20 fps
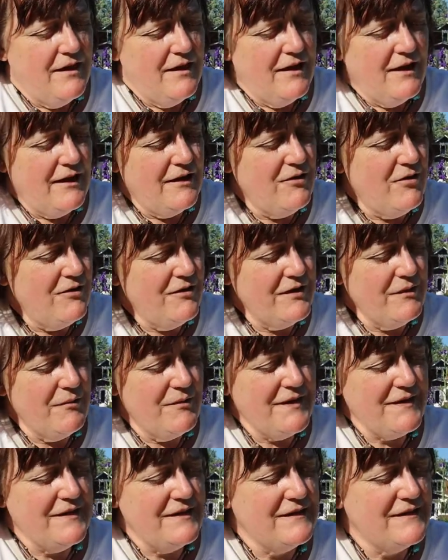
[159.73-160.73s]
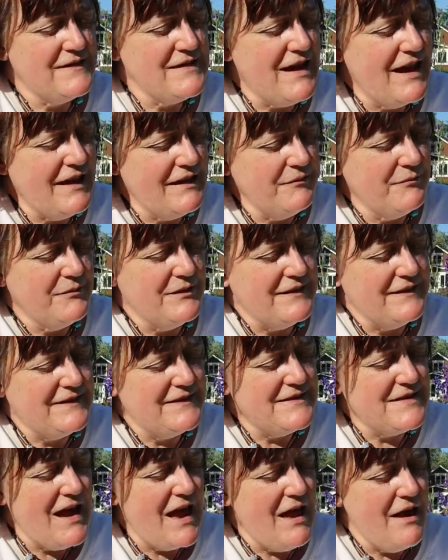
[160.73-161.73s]
And Holy One, this night we
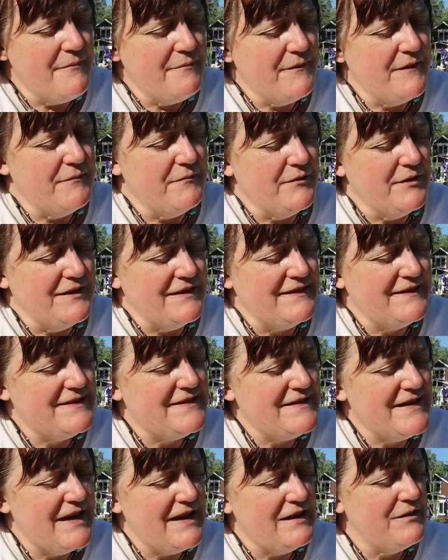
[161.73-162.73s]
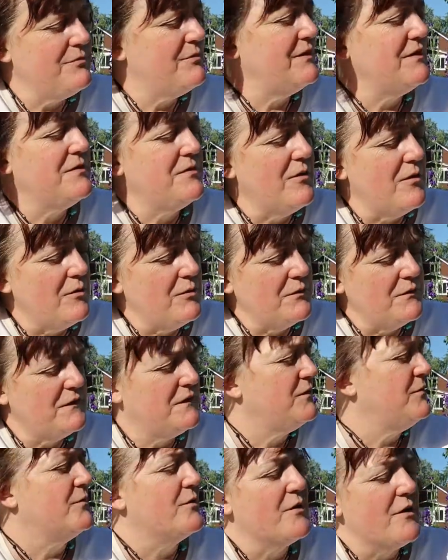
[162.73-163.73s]
stop and we stay with those
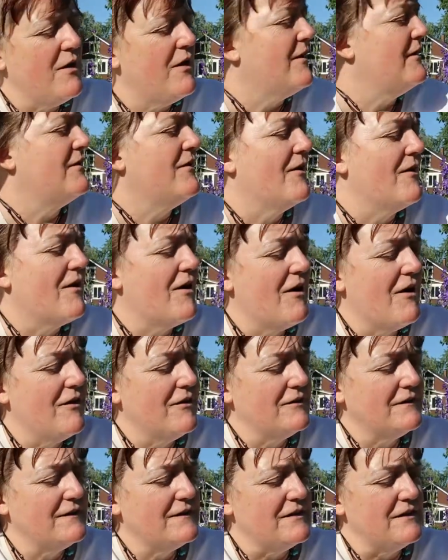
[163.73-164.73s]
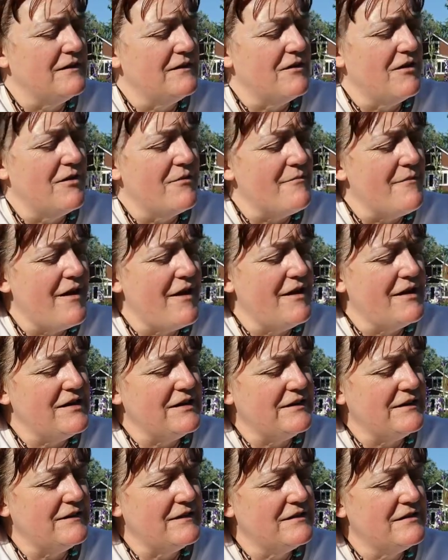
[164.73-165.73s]
who are on our hearts and in our
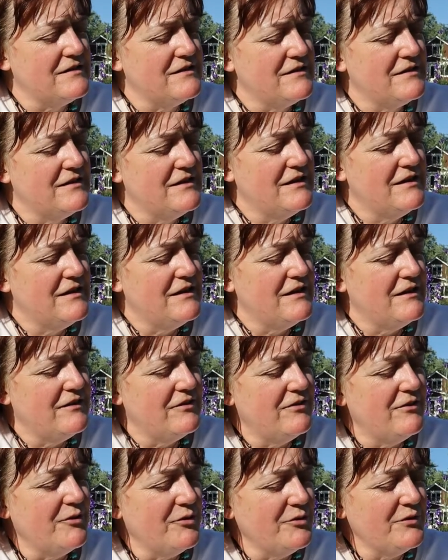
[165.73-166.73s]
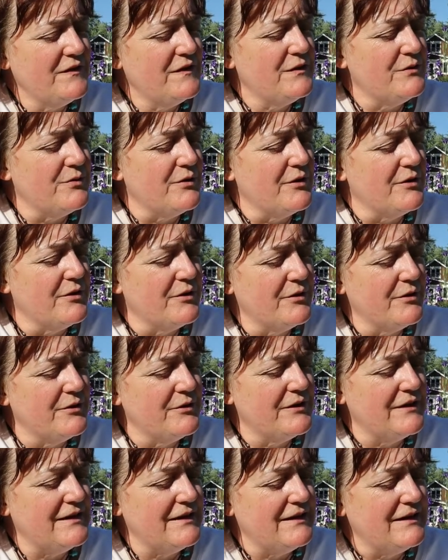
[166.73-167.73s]
minds, those who are
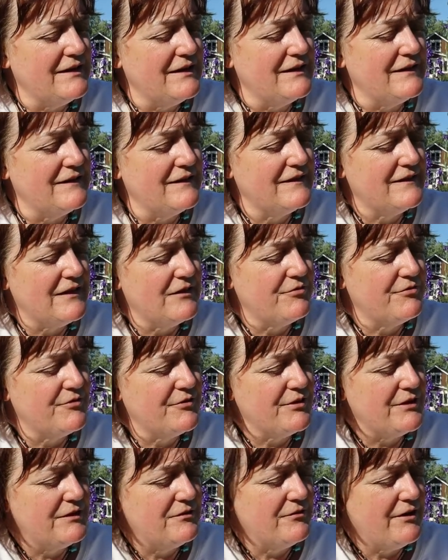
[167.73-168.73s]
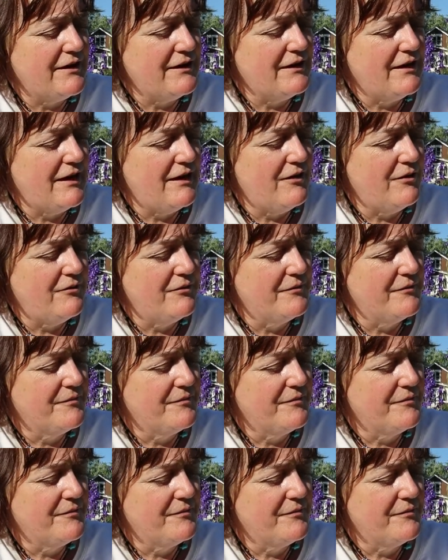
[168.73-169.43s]
hurting and suffering right now,